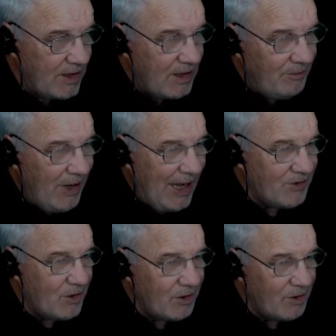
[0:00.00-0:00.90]
But
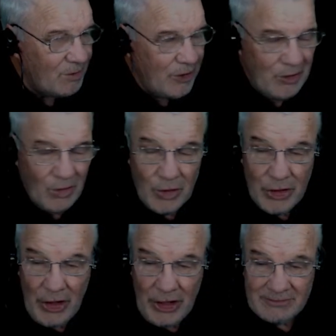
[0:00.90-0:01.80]
we're all
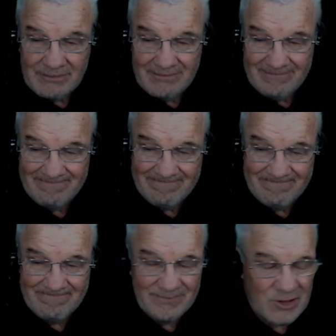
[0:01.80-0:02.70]
good.
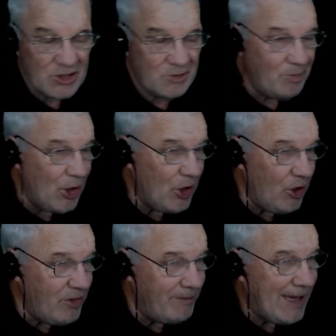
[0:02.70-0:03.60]
Spot
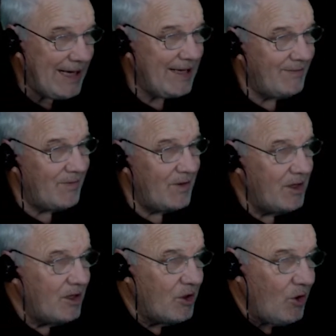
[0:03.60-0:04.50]
on the money.
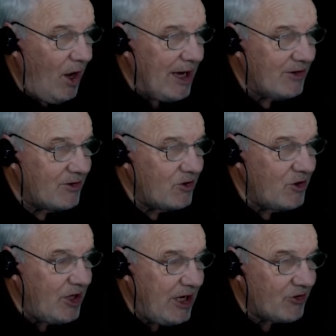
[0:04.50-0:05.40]
Right, to
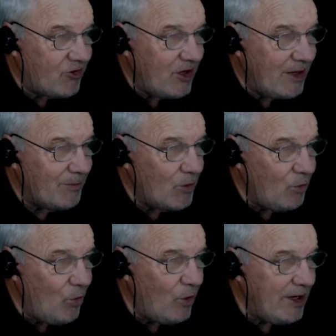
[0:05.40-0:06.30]
the next step, the
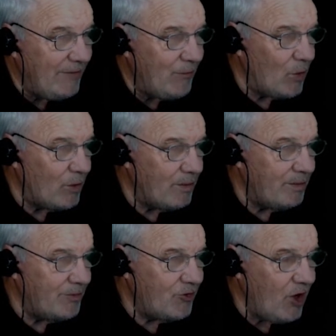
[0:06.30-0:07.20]
raw level.
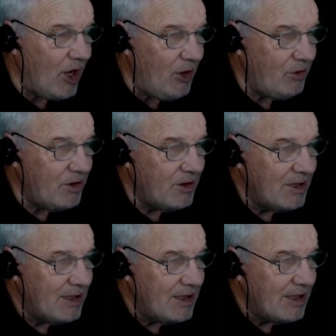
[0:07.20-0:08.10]
So
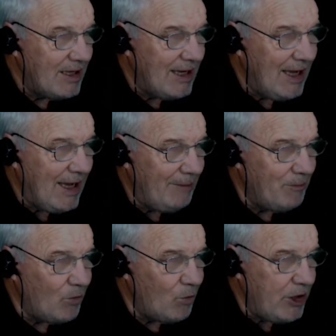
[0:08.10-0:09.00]

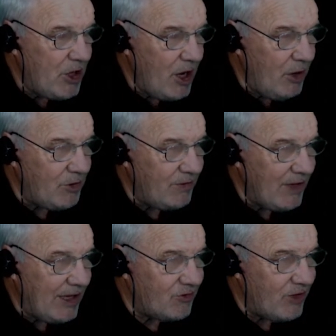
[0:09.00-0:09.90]
we know that
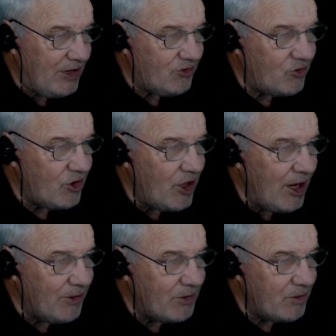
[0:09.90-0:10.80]
that's the
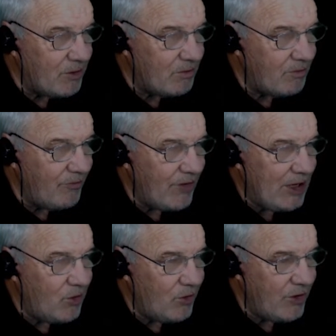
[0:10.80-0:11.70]
known
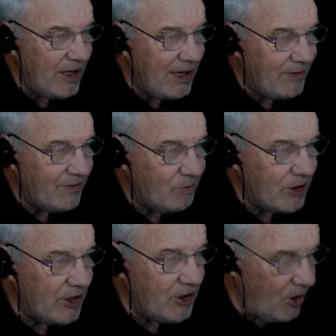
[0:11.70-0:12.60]
value there. We're
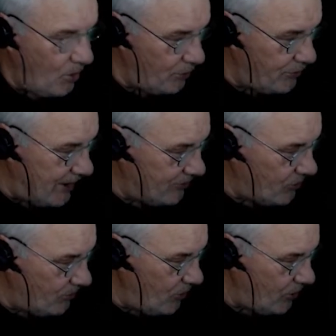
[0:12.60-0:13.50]
going to hold that,
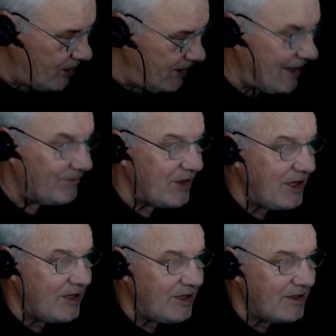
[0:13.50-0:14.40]
so we're not going to have
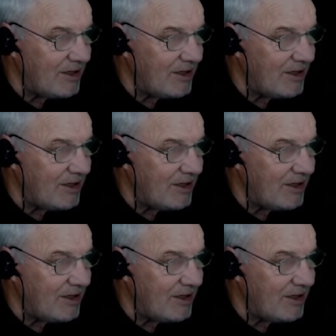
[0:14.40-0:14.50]
any